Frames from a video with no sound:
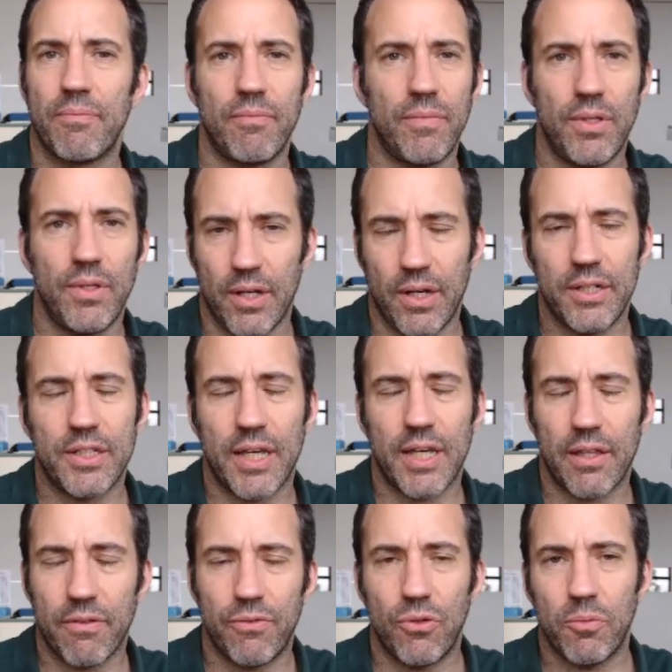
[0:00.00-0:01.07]
You're going to get the
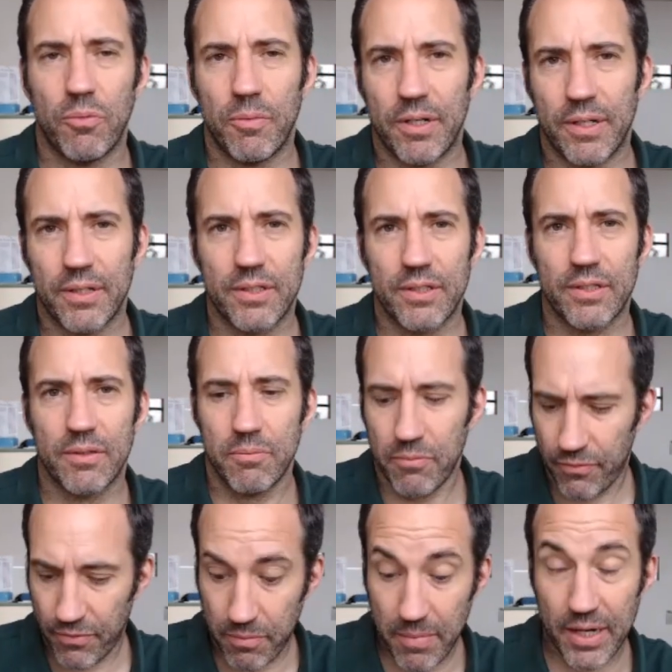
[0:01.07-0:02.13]
4 marks for a
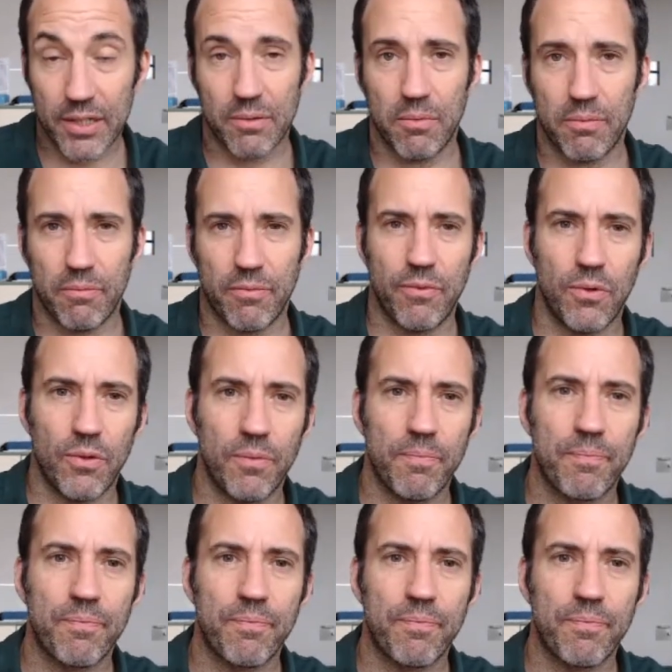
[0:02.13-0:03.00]
maximum of 4.